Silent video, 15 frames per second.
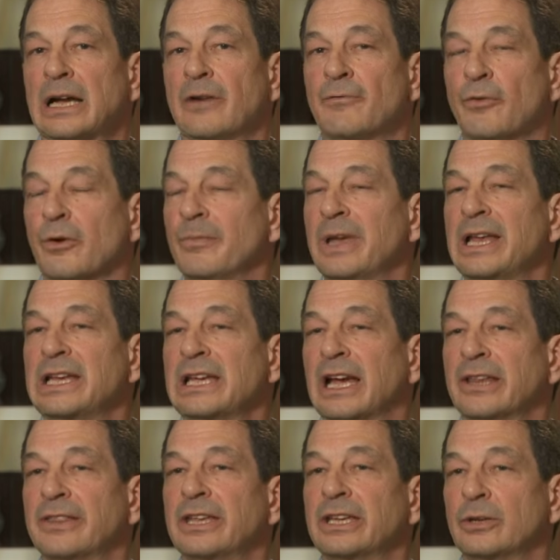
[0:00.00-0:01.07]
For many,
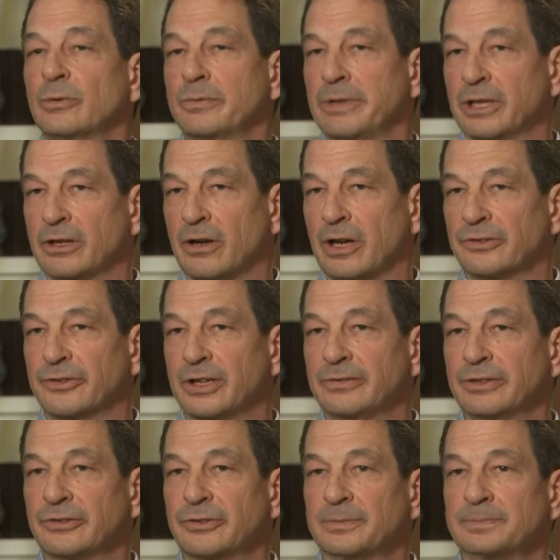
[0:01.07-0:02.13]
I think it would be the cost
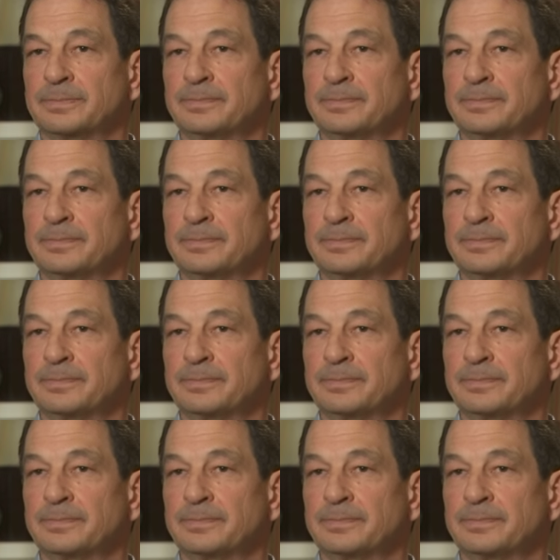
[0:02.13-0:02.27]
savings.